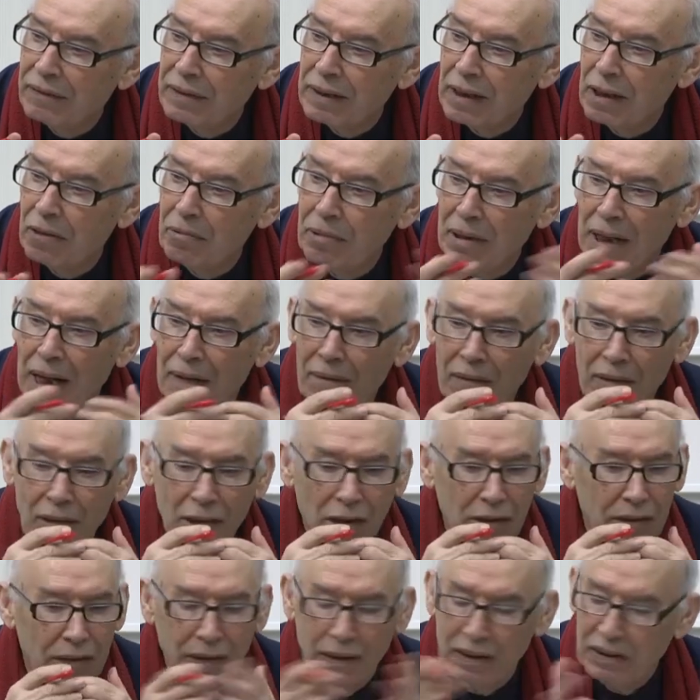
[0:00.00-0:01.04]
Africa we have a
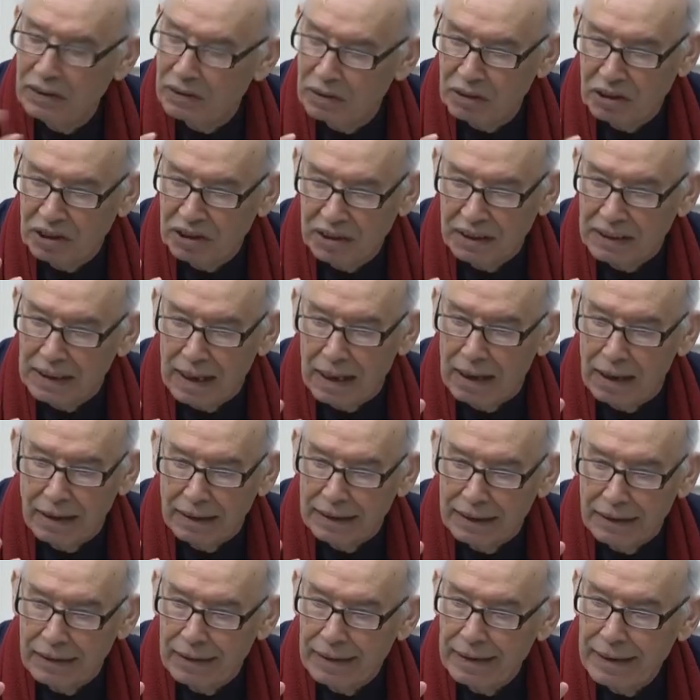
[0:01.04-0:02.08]
lot of institutions, a
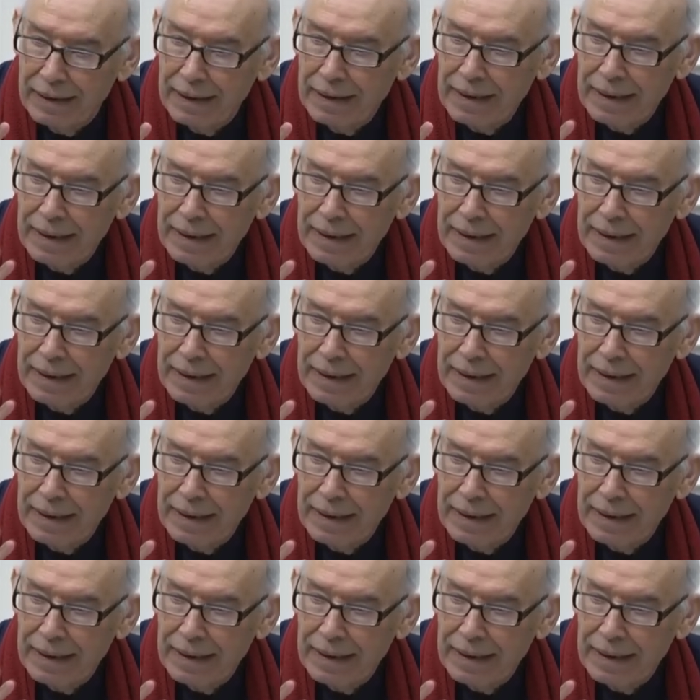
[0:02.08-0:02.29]
lot, you know,